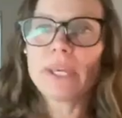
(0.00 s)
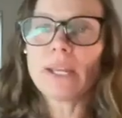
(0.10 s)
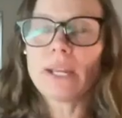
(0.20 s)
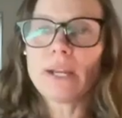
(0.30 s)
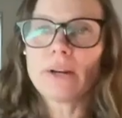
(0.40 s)
there's
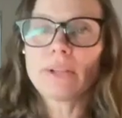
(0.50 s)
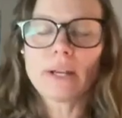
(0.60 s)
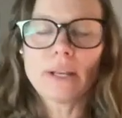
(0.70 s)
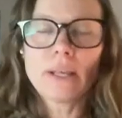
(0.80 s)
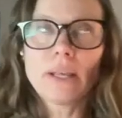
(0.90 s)
something in
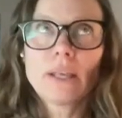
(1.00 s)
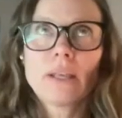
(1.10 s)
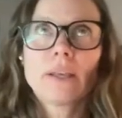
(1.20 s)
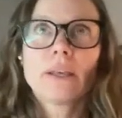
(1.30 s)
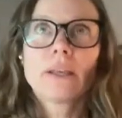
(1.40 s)
here that
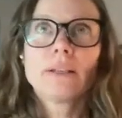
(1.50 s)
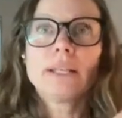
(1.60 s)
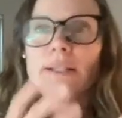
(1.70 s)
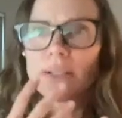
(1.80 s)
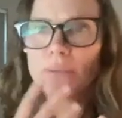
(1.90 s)

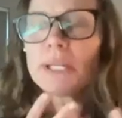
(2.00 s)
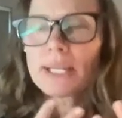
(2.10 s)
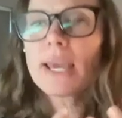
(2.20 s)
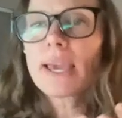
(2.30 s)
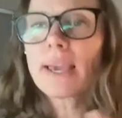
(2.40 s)

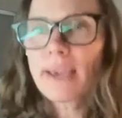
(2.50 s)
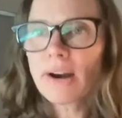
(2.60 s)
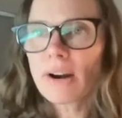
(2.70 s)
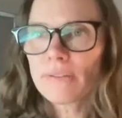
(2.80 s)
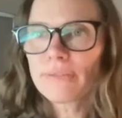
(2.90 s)
needs to be
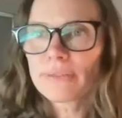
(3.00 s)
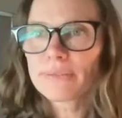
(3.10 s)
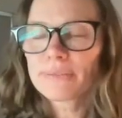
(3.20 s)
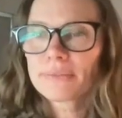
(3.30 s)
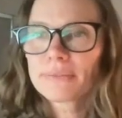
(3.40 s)
taken
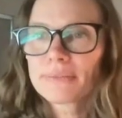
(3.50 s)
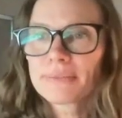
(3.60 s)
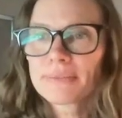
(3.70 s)
care of,